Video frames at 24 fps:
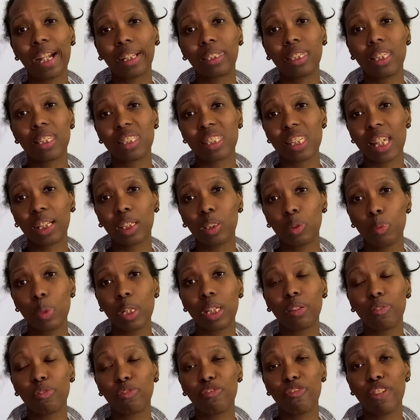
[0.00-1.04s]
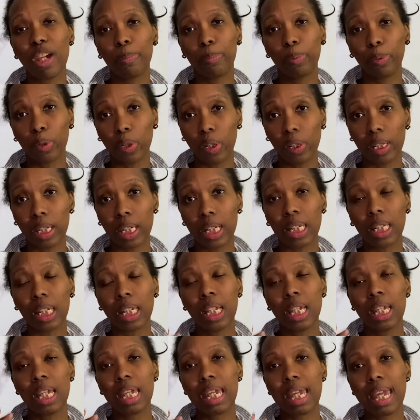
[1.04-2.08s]
the second week of February
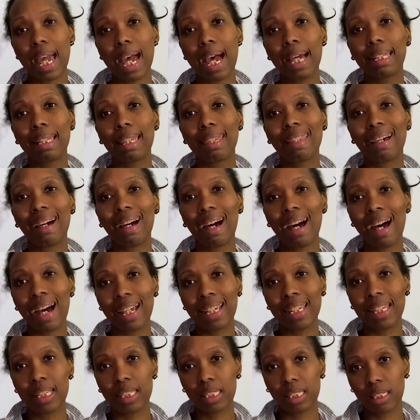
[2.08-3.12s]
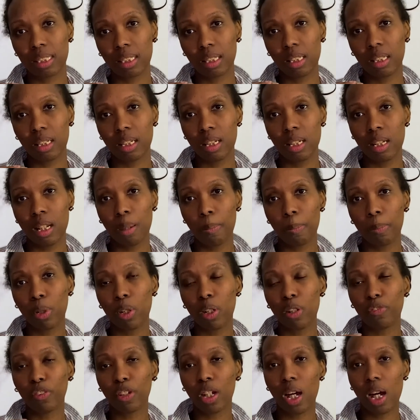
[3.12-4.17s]
had the highest number
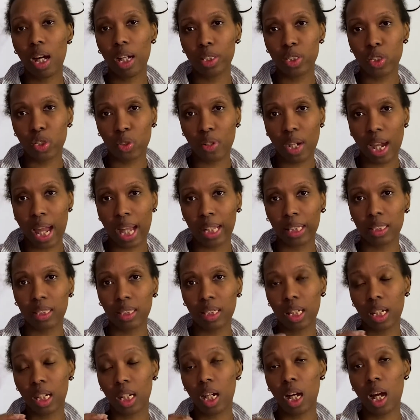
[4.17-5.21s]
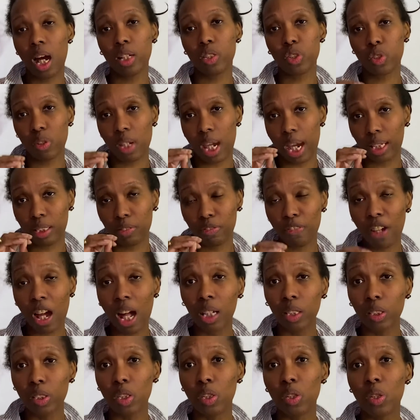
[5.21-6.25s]
of contracts and contract
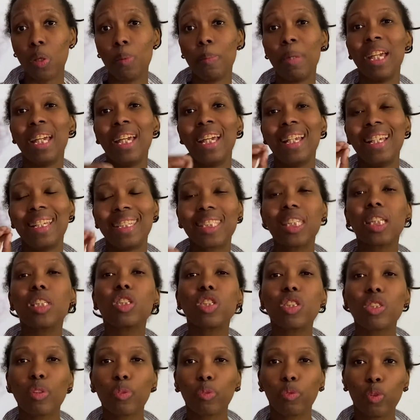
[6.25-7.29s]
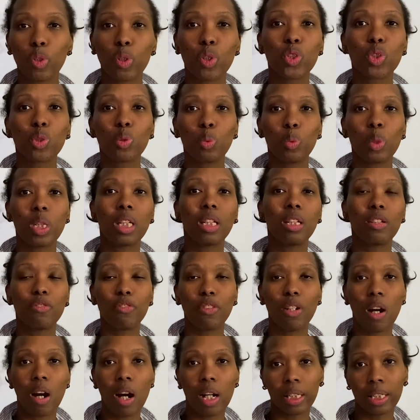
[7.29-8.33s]
volume since the first week of
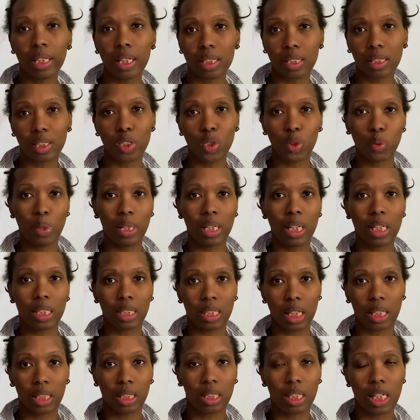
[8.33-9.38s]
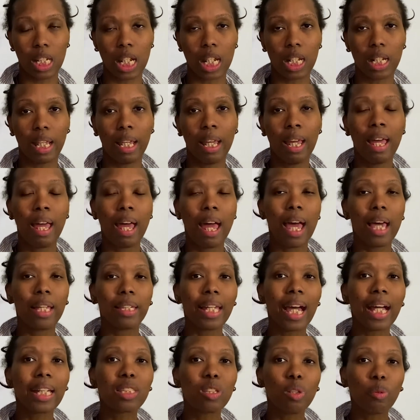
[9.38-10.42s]
August in 2016. And
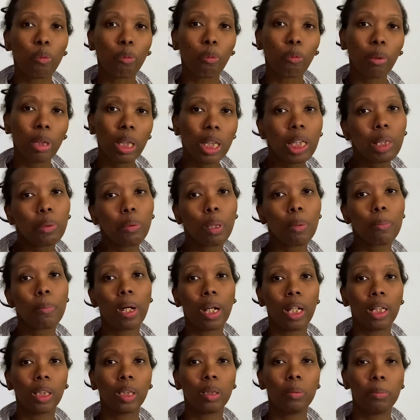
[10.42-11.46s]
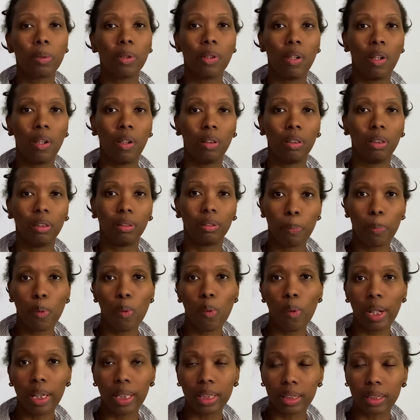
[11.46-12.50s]
that's a really remarkable
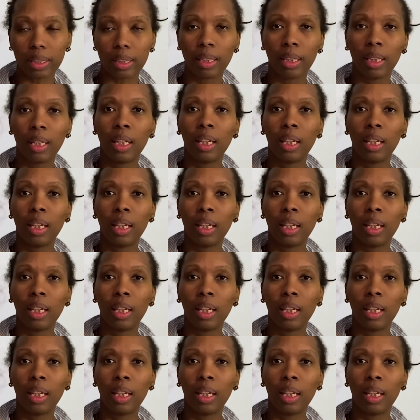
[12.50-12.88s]
point